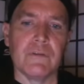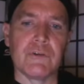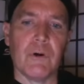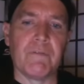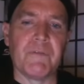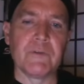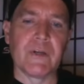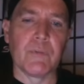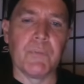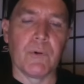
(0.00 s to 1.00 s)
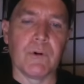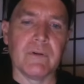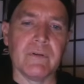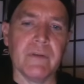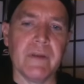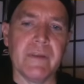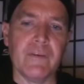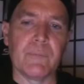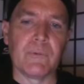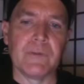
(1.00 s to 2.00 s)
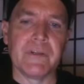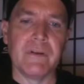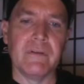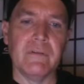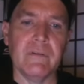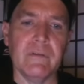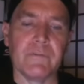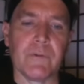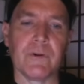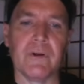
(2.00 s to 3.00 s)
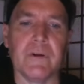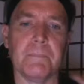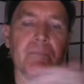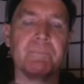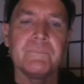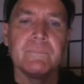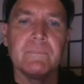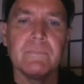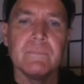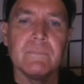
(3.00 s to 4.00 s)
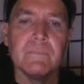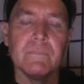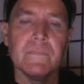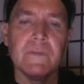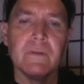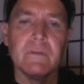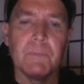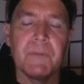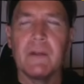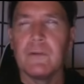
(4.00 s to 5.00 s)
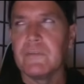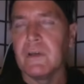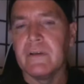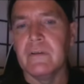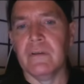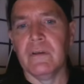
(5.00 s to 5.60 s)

Schönefeld Airport in East Berlin for um, for Palestine.